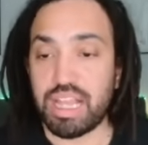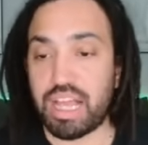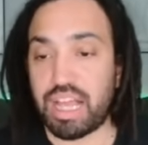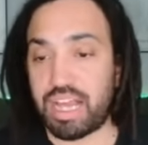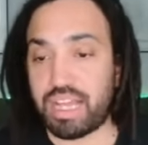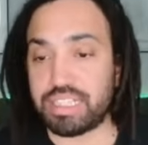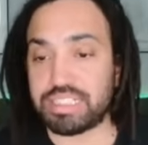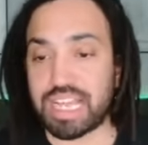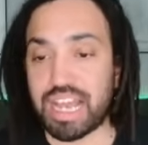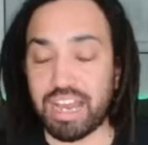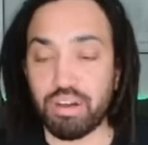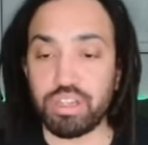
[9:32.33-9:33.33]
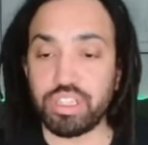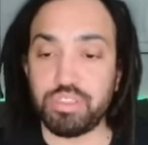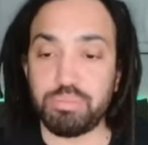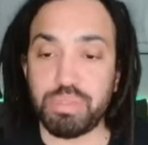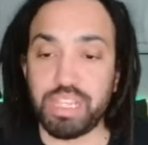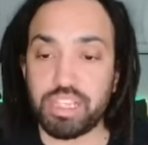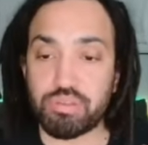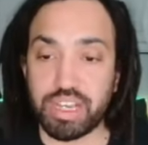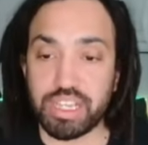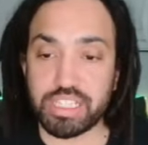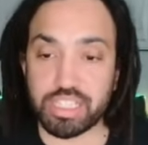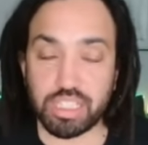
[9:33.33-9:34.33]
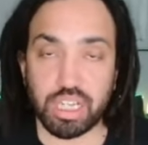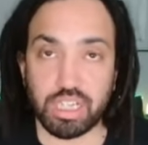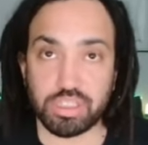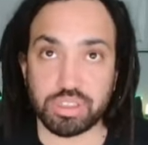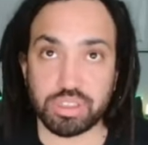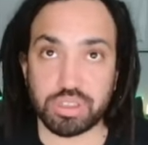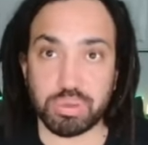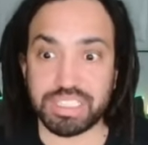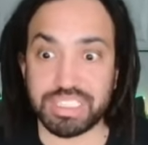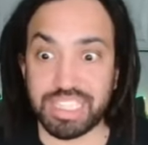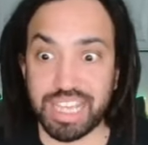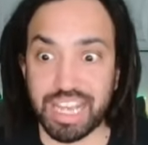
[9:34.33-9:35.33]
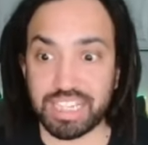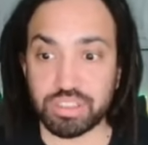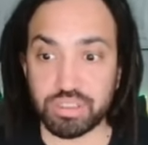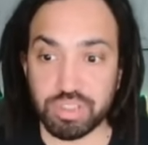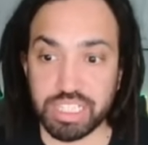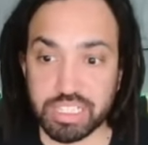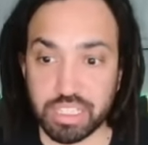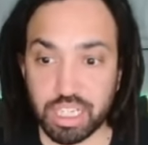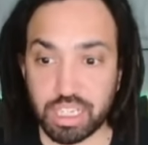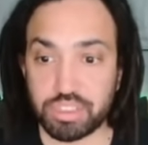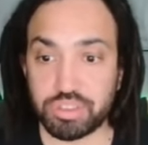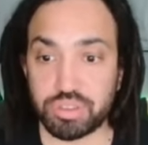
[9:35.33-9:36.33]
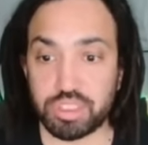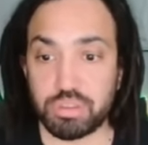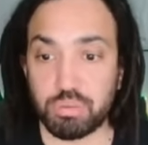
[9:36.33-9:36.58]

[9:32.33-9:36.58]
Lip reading: And how can you be greater than 120 and greater than 100?